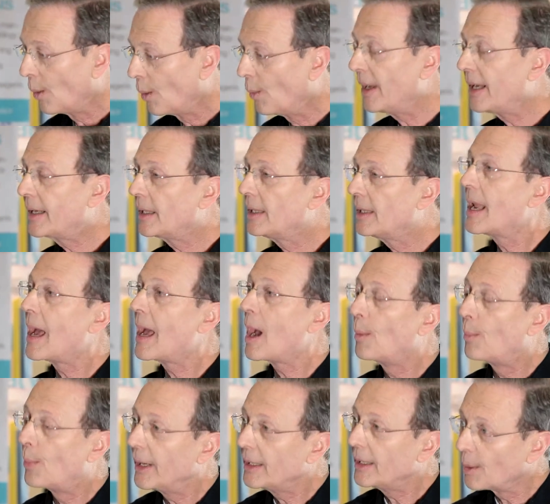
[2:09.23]
we can
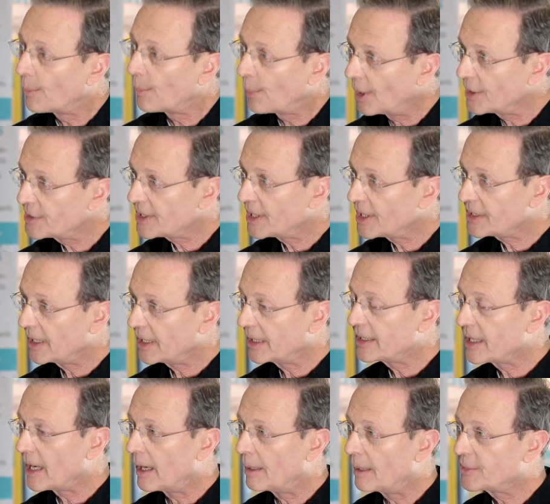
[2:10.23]
now bring the
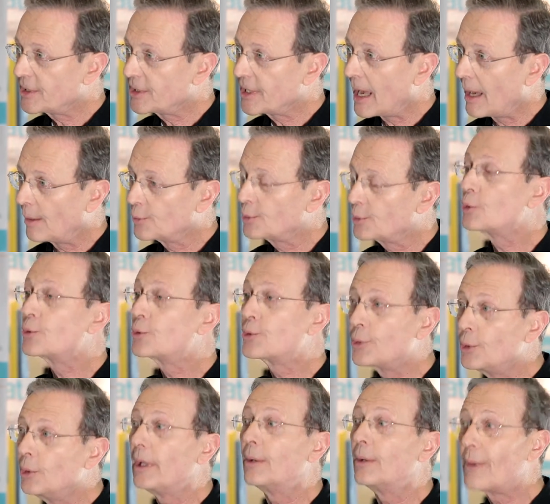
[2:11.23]
processing time times down to
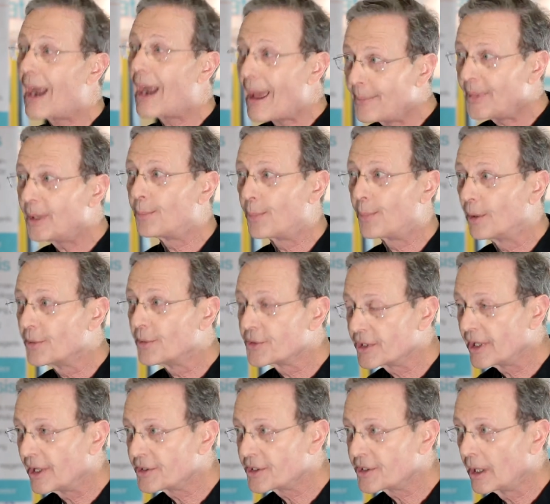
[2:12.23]
truly rapid
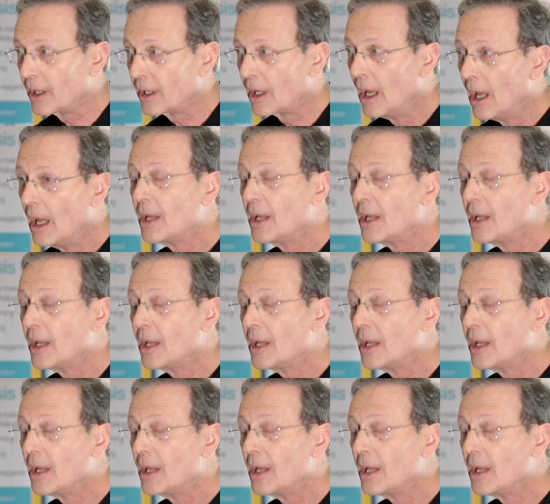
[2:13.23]
processing.